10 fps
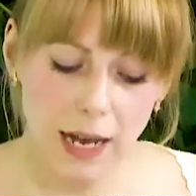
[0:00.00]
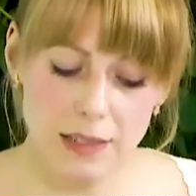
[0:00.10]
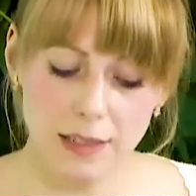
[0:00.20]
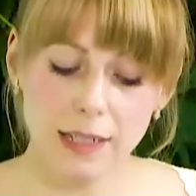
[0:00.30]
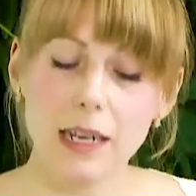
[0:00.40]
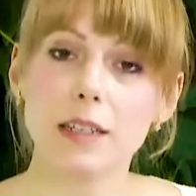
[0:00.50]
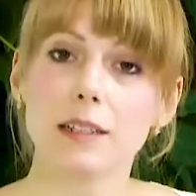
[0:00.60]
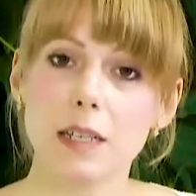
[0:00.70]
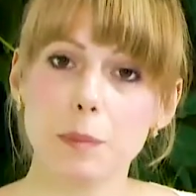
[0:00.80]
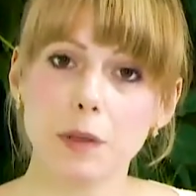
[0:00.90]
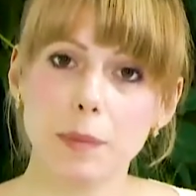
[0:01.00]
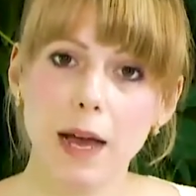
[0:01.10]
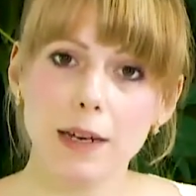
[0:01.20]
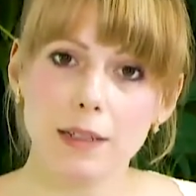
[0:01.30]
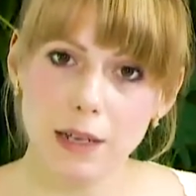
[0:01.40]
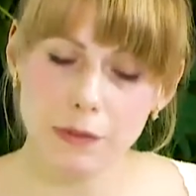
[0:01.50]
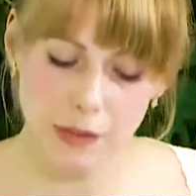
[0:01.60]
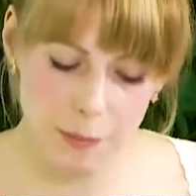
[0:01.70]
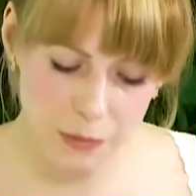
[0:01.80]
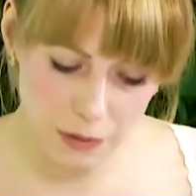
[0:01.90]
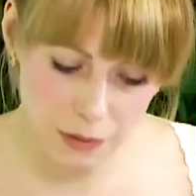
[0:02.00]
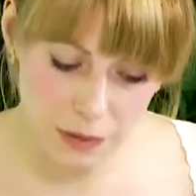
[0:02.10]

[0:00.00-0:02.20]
as a Canadian diplomat and development